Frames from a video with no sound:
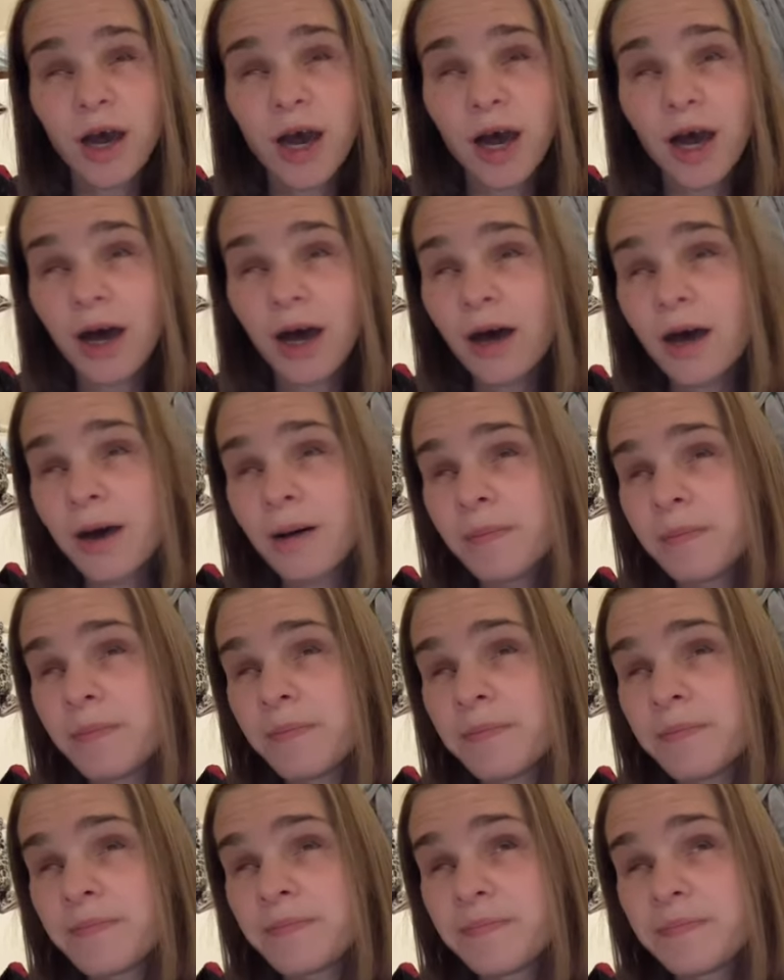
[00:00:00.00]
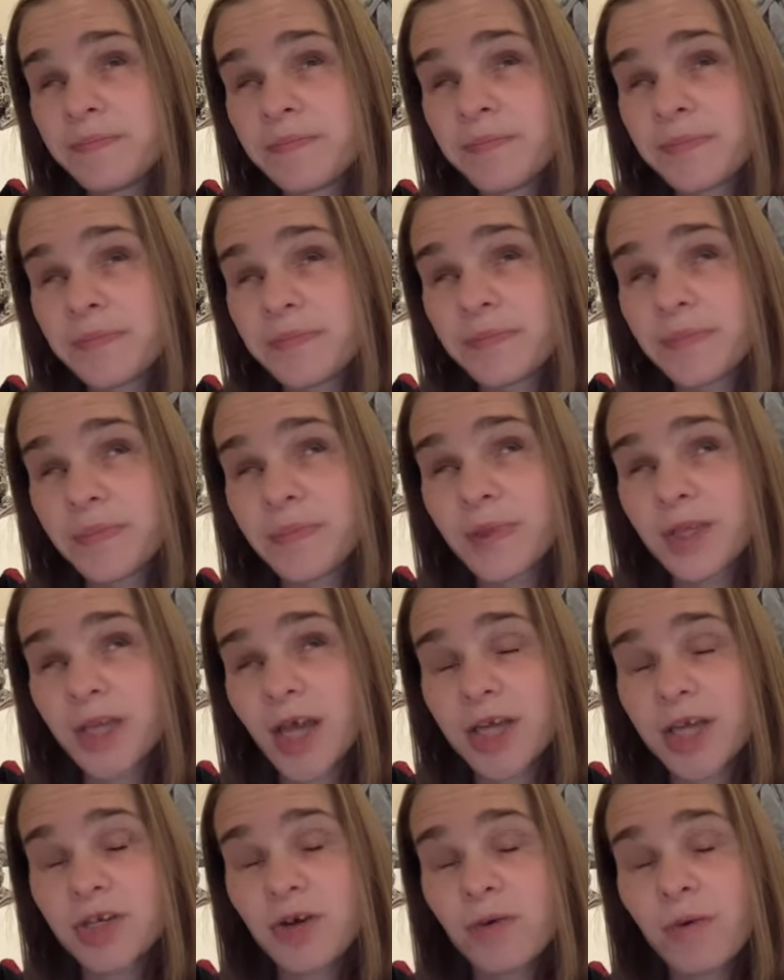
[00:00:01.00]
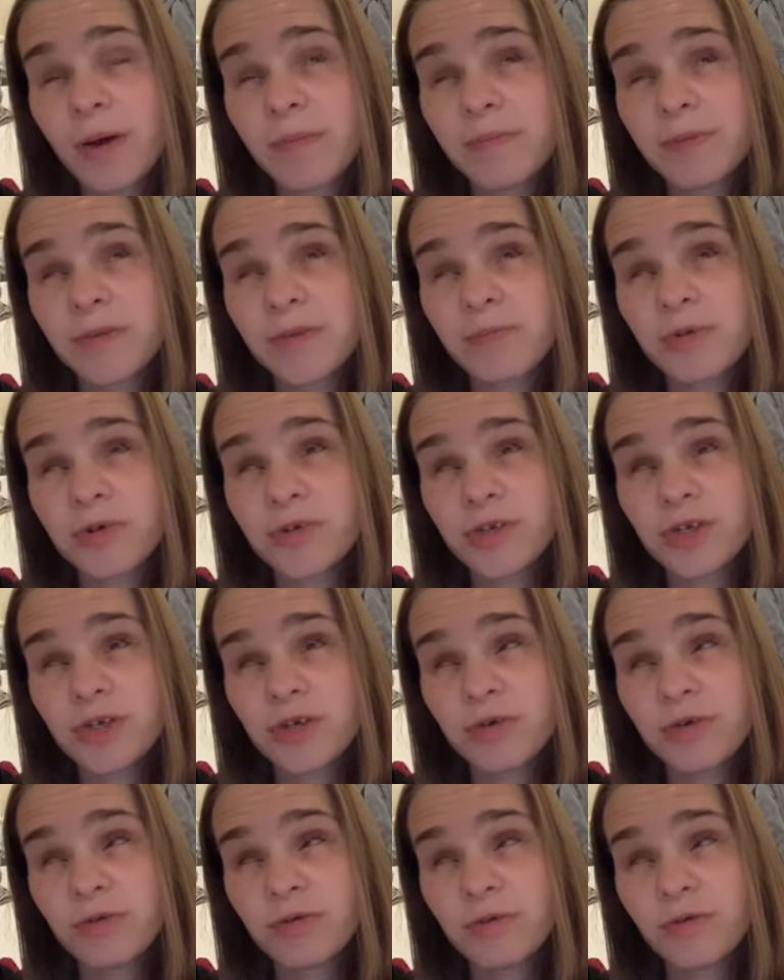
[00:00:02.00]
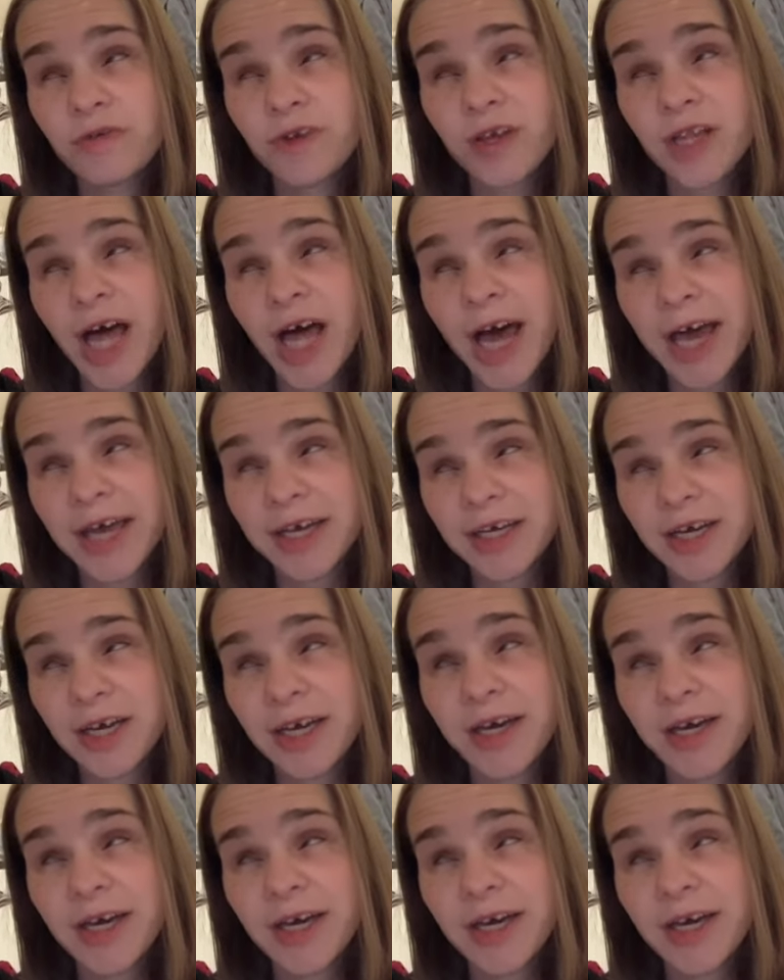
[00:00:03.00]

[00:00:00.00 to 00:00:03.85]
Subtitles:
I don't want people to feel like